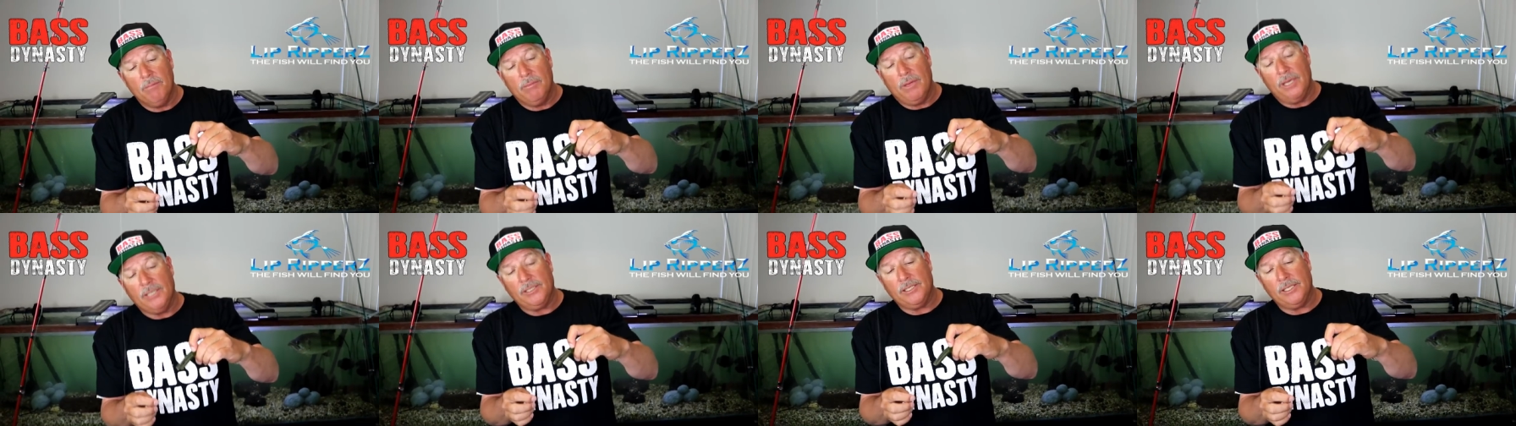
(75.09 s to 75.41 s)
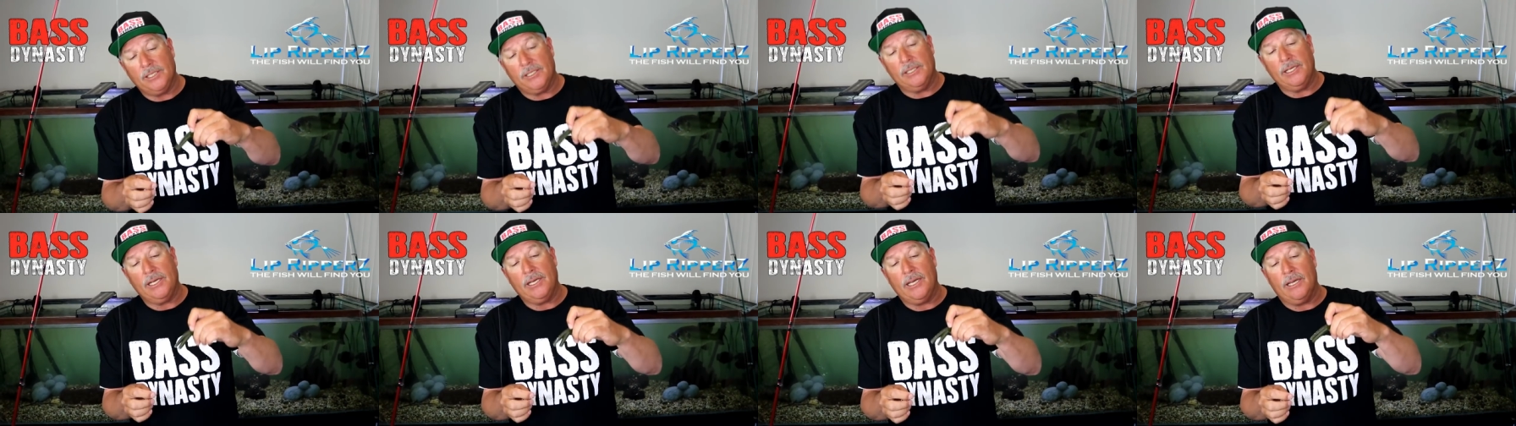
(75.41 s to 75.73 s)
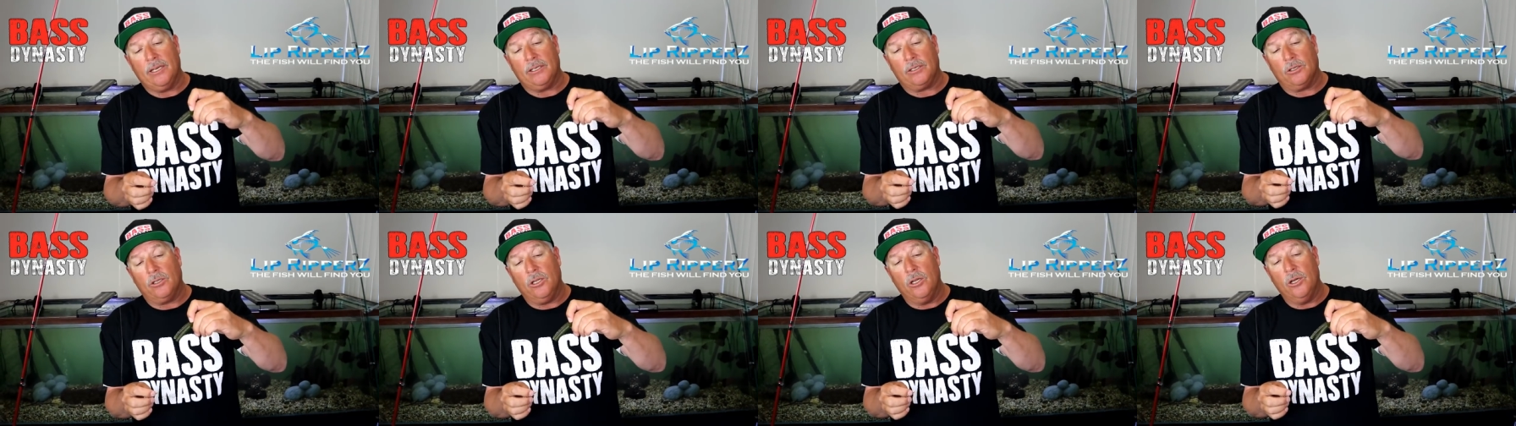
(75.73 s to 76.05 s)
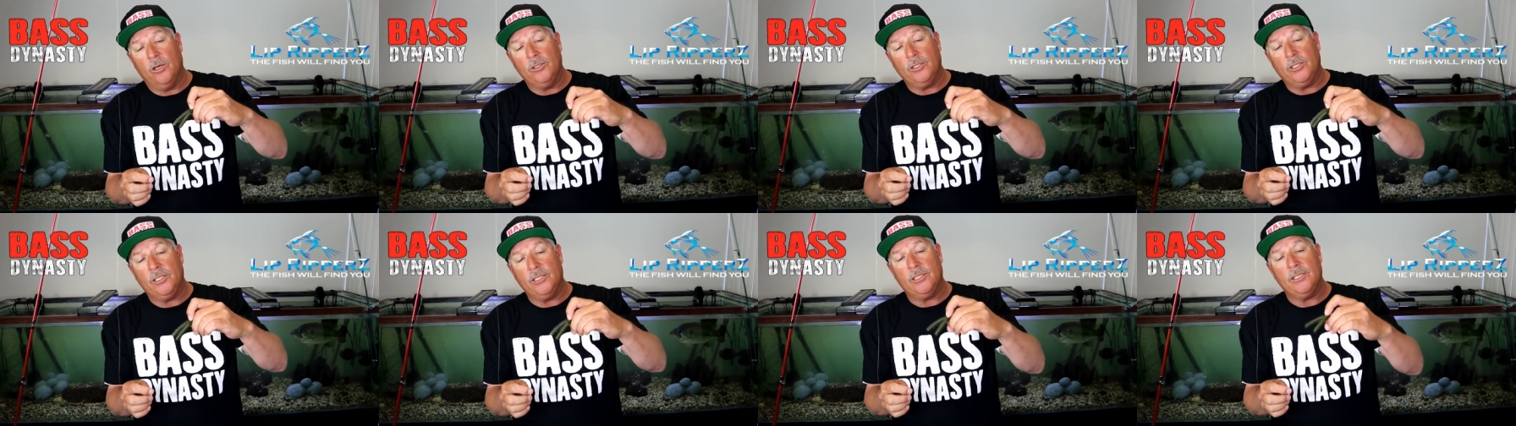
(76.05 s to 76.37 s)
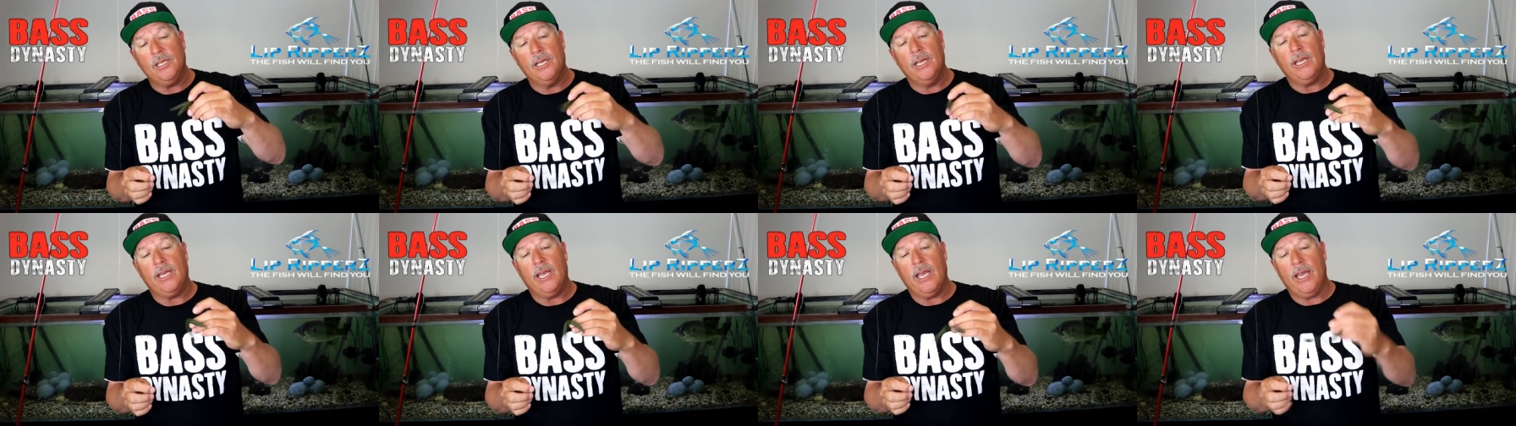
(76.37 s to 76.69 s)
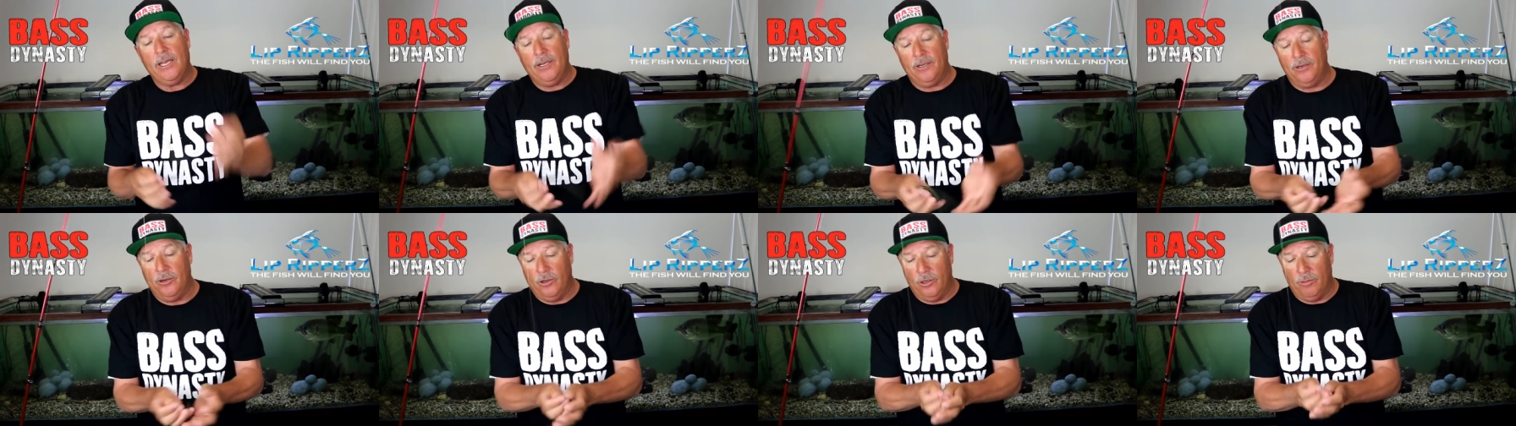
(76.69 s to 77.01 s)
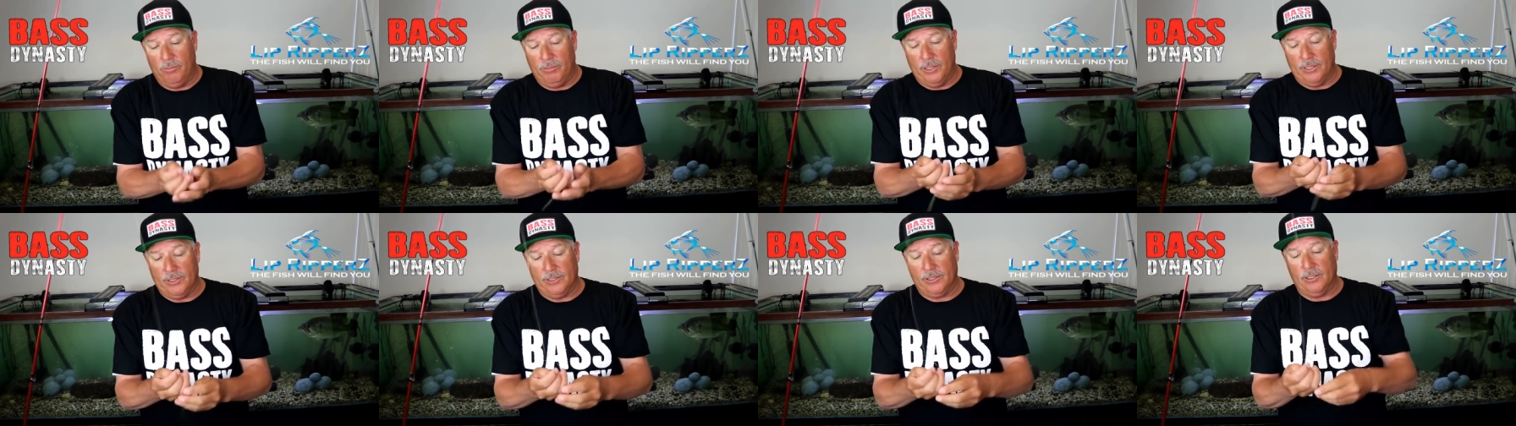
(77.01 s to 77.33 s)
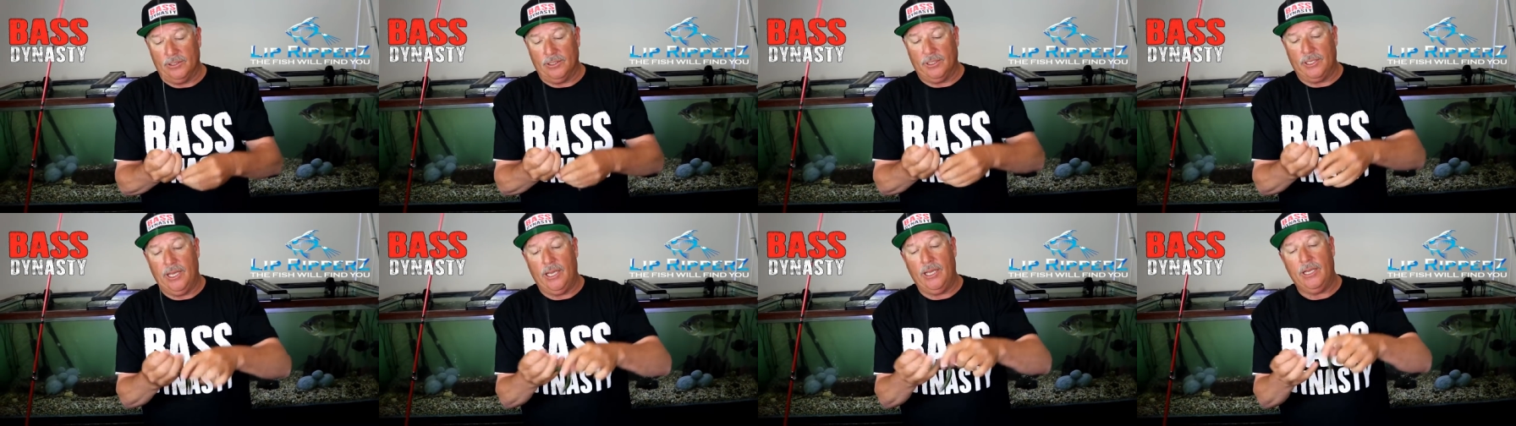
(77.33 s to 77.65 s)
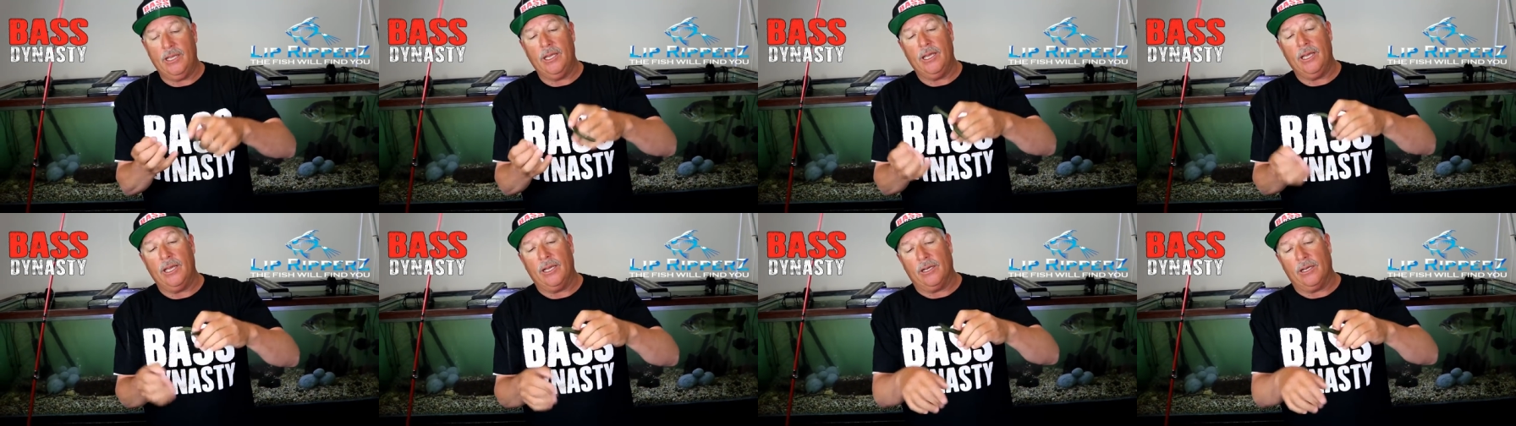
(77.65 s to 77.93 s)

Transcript: Basically, it closes and it opens, okay?